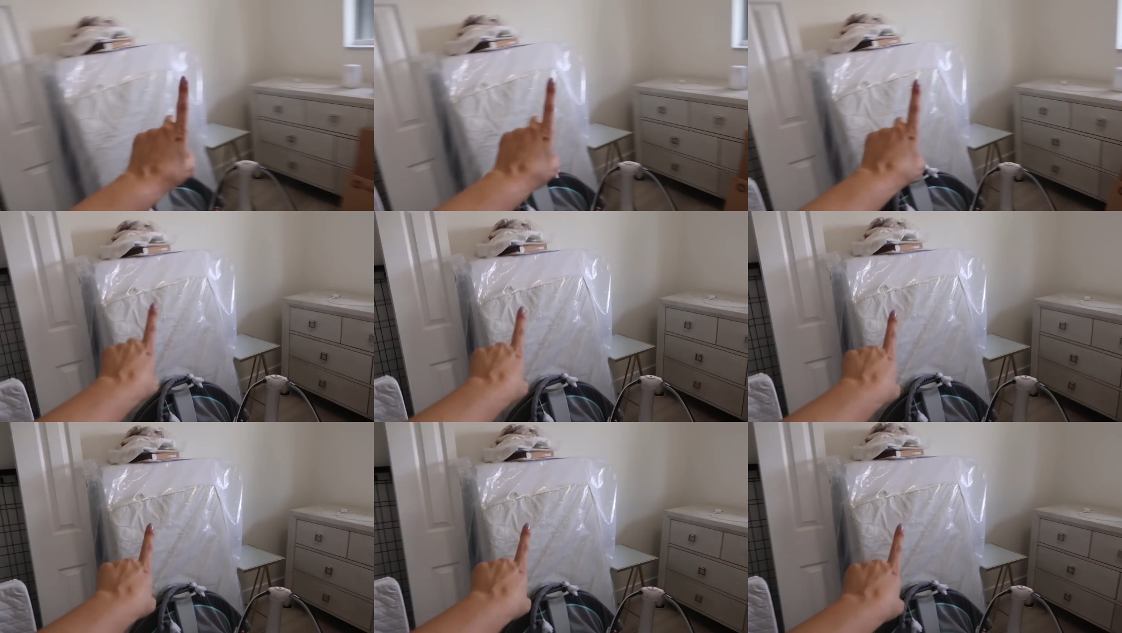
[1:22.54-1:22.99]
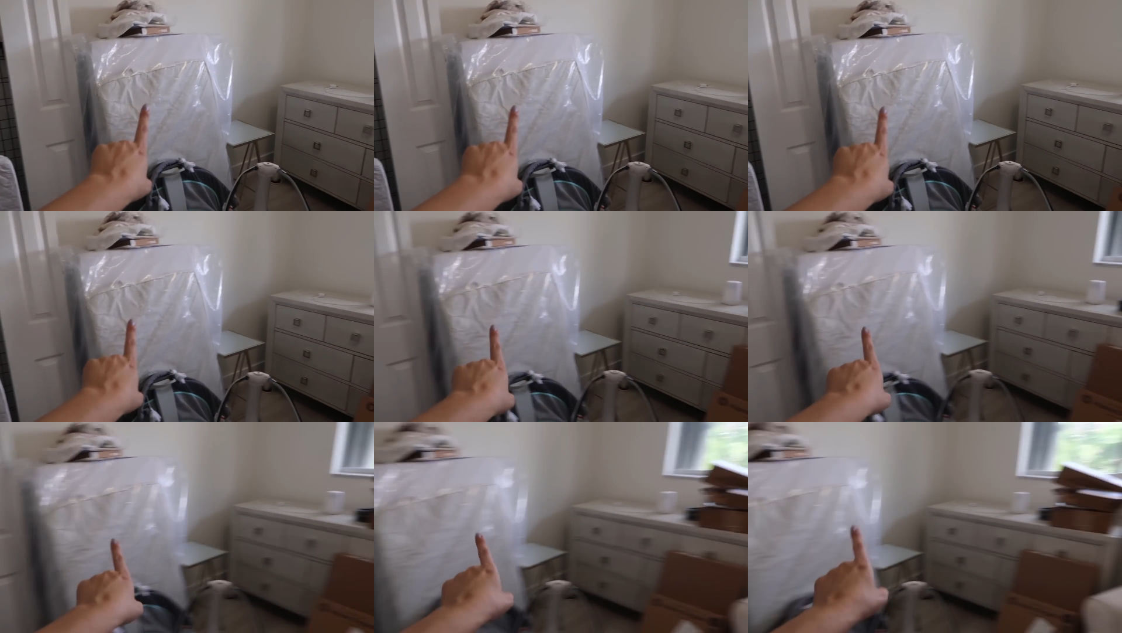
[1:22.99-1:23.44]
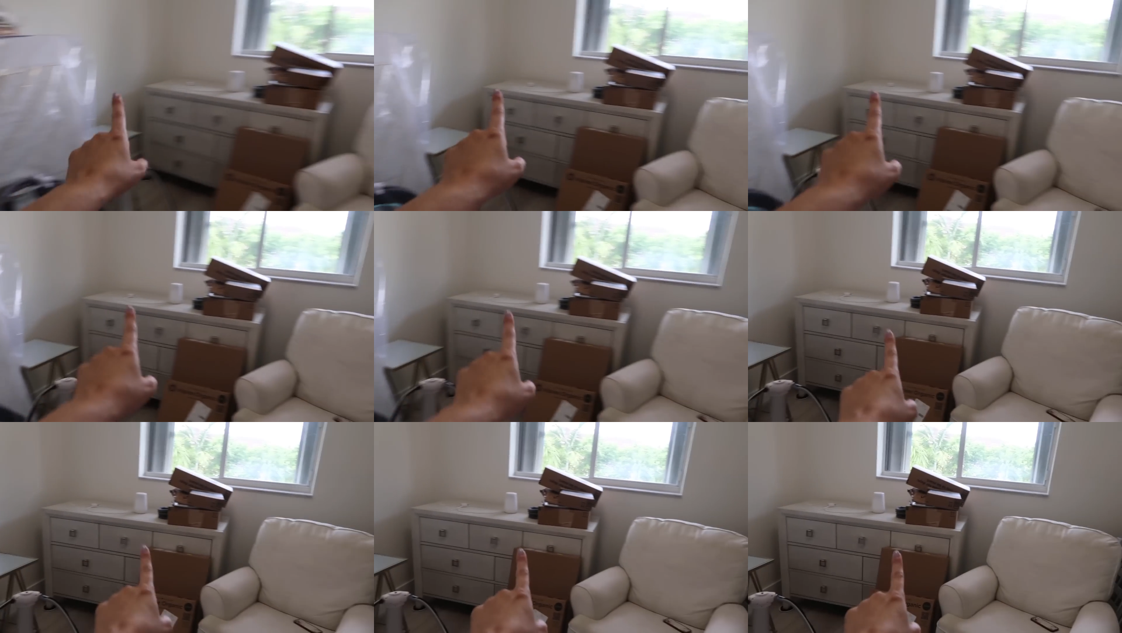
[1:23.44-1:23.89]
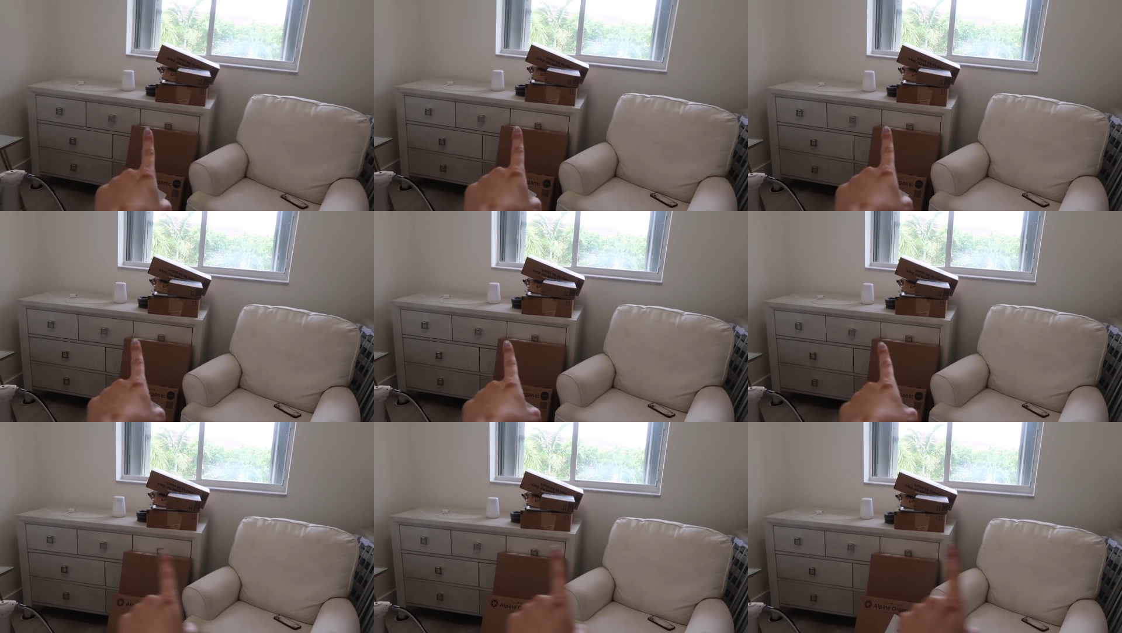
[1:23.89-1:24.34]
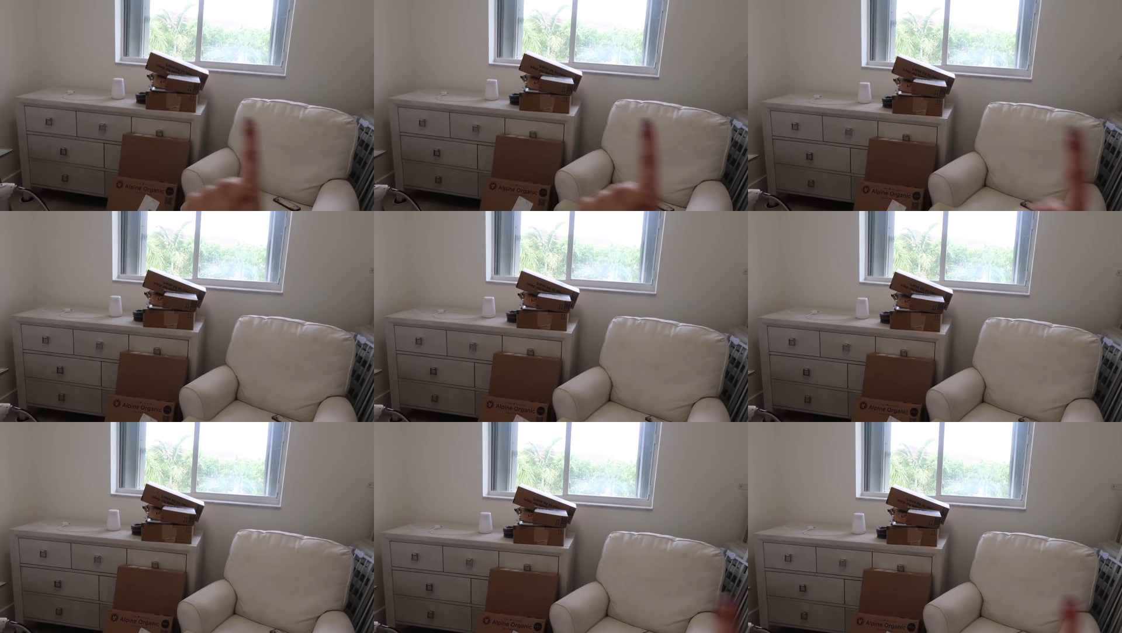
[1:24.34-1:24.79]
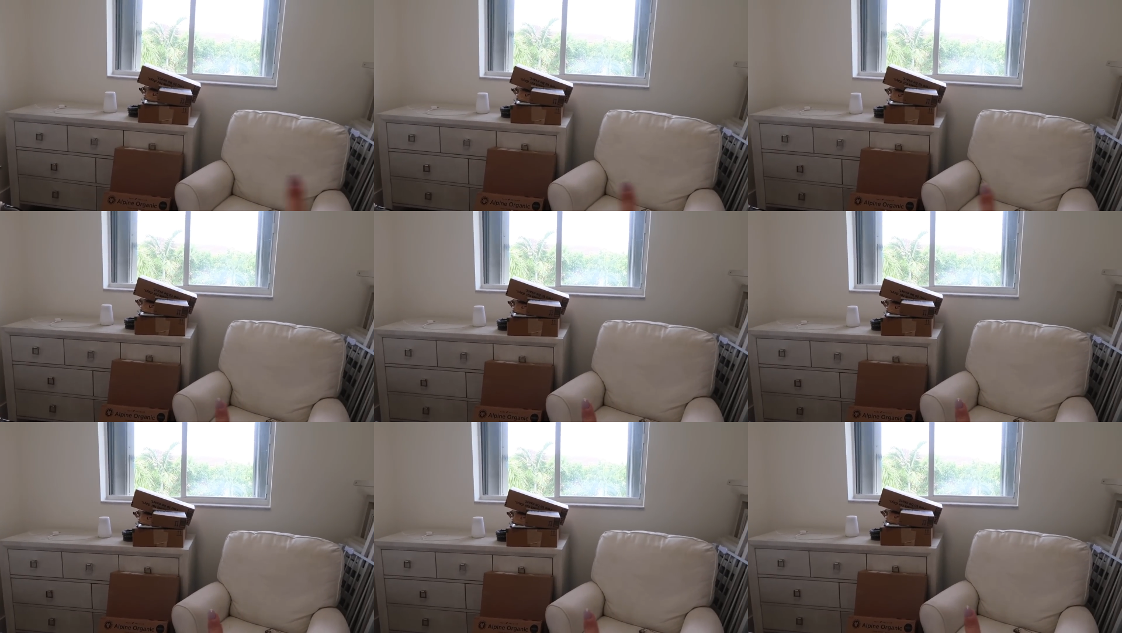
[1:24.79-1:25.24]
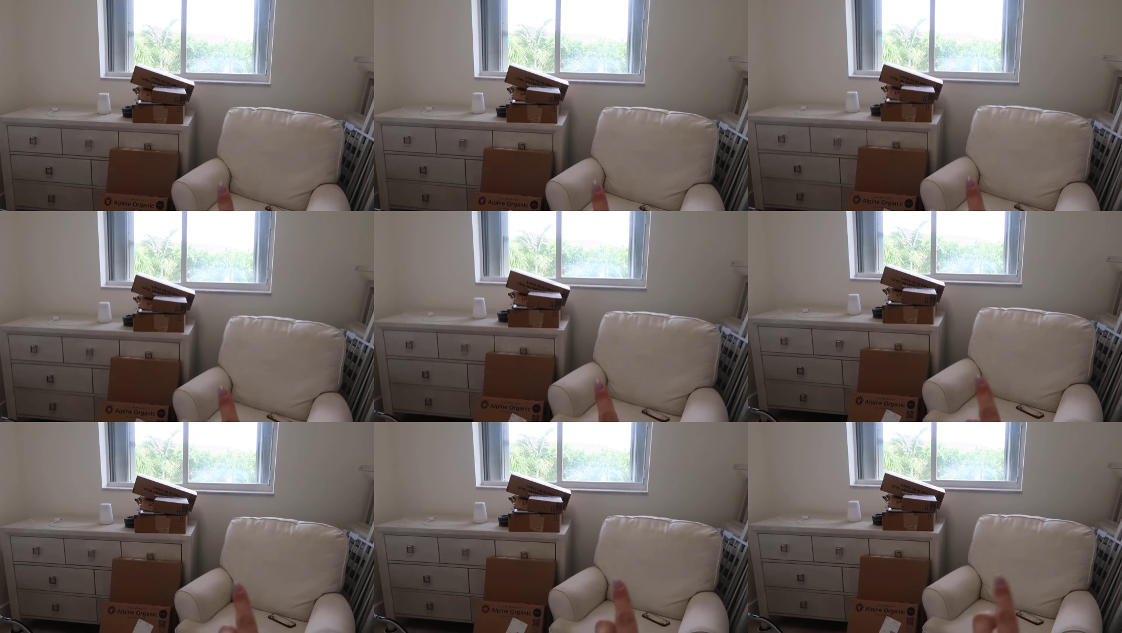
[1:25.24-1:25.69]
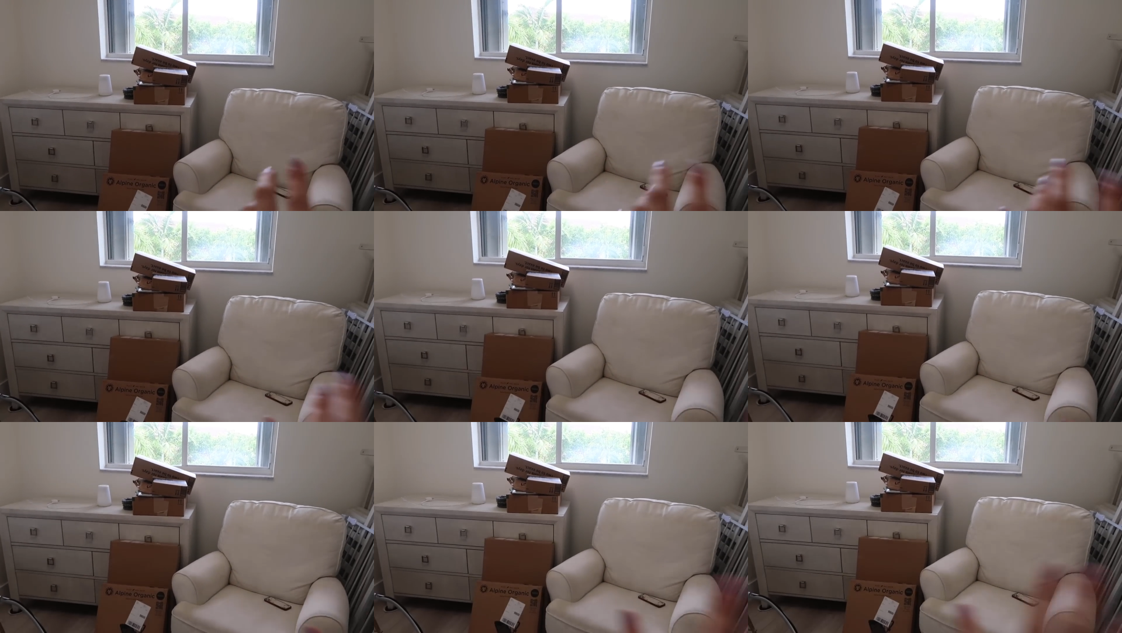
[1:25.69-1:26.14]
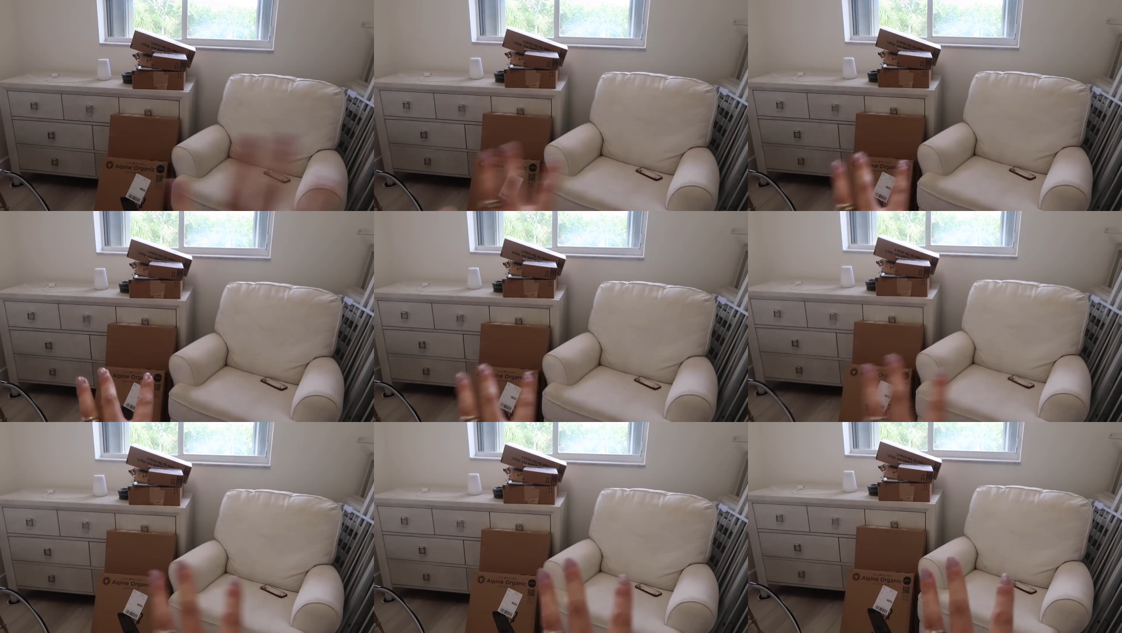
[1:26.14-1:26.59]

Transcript: Nobody's mouth can be seen.